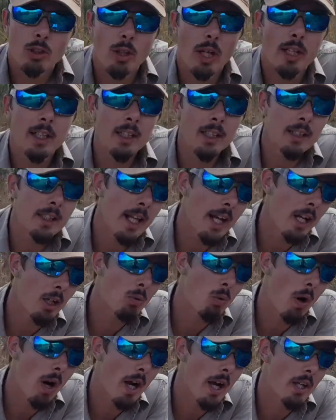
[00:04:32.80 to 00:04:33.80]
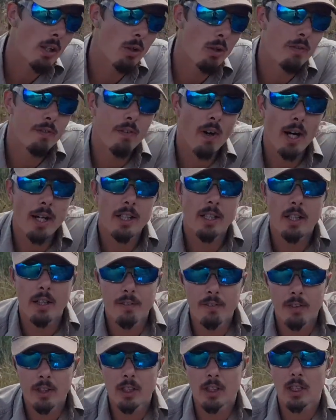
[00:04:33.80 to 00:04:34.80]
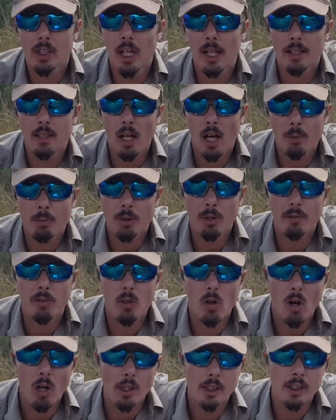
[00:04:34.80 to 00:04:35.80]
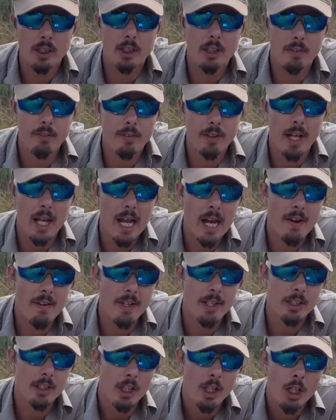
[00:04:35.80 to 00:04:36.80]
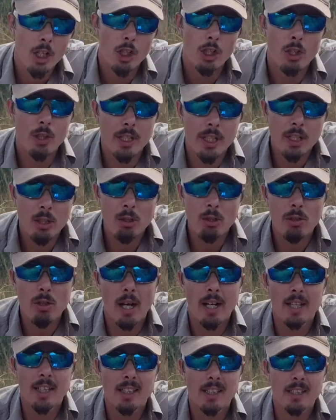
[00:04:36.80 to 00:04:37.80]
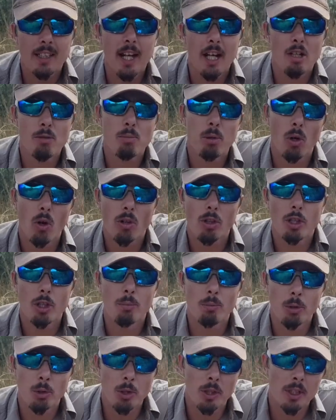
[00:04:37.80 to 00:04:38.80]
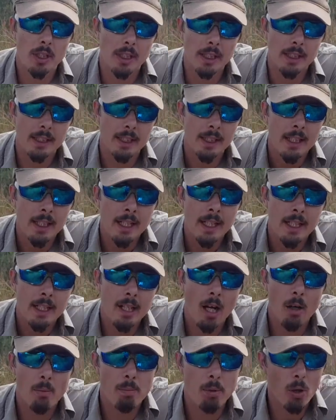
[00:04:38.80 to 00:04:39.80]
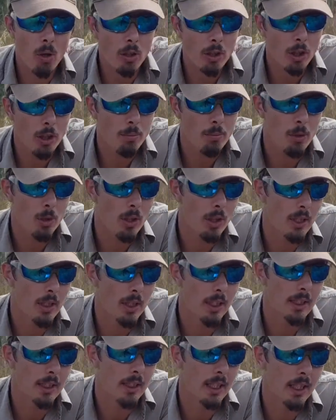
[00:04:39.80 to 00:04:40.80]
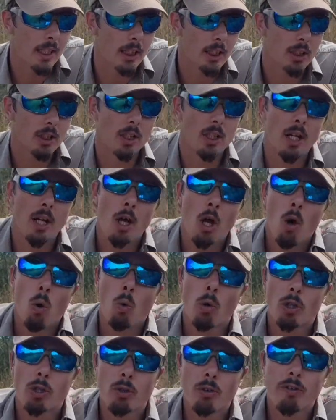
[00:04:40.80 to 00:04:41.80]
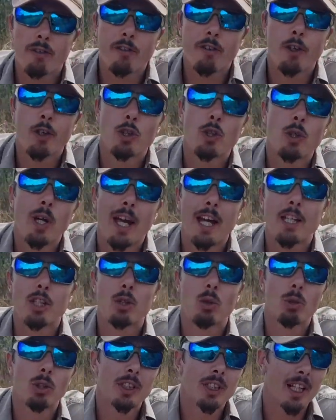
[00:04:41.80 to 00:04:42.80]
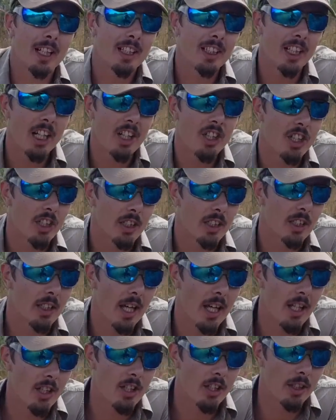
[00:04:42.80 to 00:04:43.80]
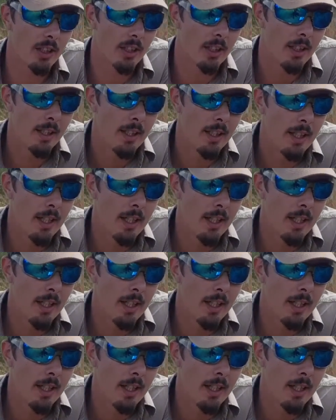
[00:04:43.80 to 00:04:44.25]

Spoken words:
To understand why you find different types of grass in different areas, you need to understand plant communities. Now, plant communities is what you refer to as your succession stages.